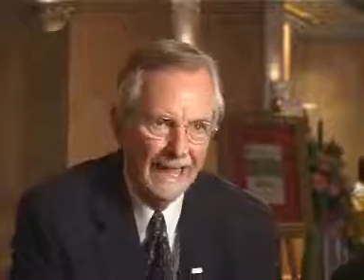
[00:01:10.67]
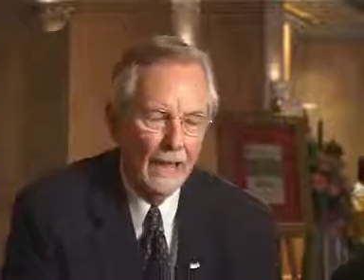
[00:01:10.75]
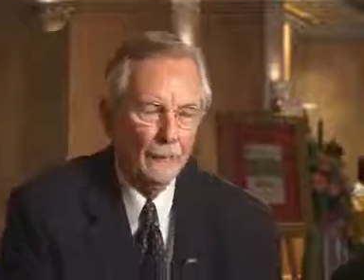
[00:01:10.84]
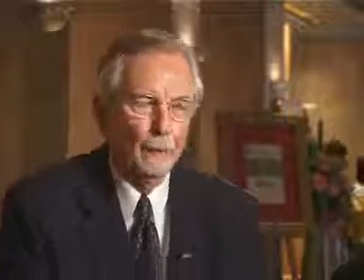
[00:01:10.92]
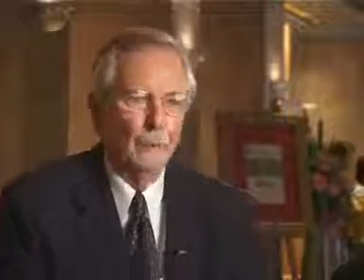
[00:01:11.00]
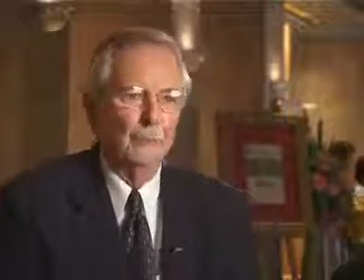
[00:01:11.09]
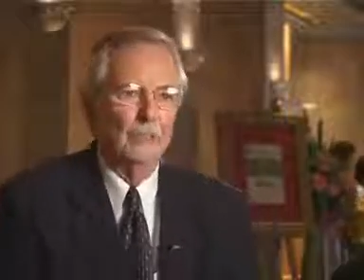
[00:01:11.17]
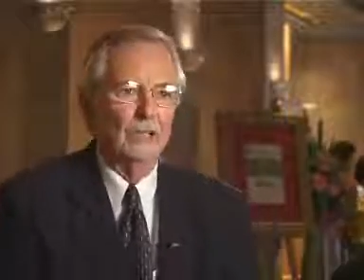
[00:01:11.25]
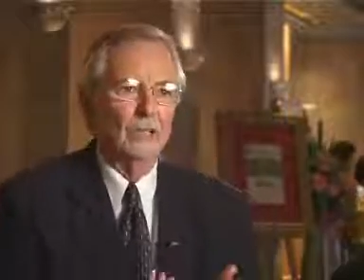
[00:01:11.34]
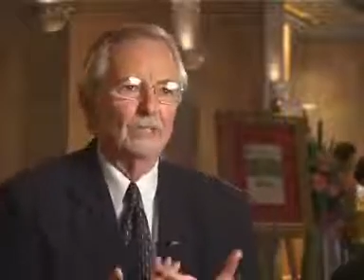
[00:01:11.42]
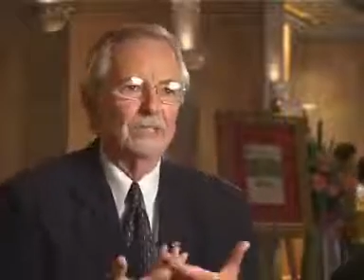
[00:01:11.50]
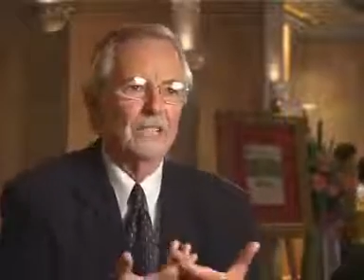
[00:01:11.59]
How do you
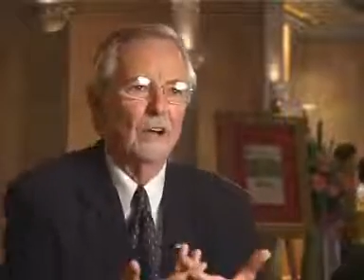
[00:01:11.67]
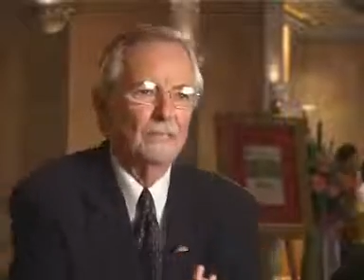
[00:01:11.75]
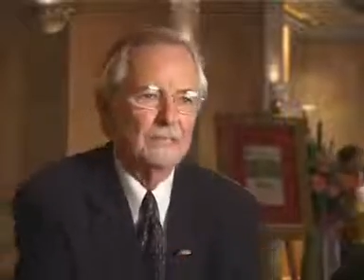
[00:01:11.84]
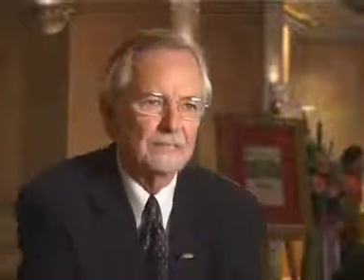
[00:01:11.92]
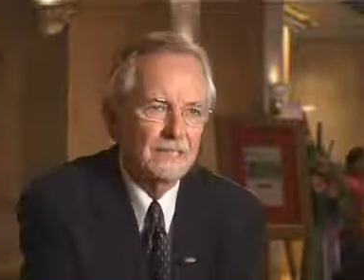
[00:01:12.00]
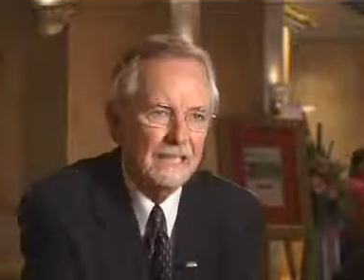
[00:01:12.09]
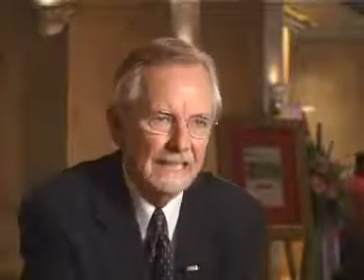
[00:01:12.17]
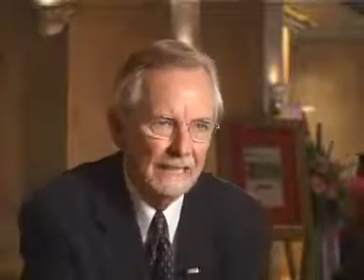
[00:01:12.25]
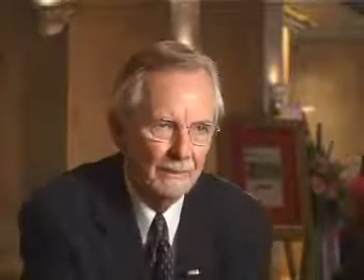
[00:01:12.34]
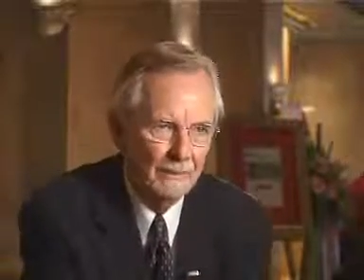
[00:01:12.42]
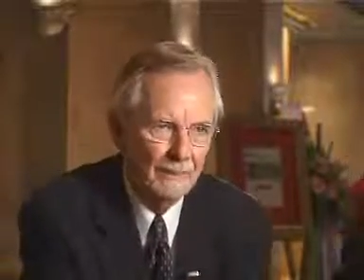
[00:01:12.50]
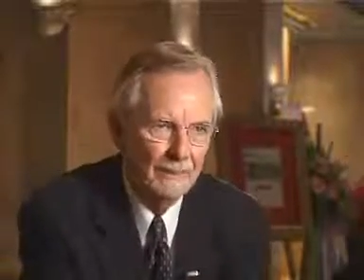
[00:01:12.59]
build self-esteem?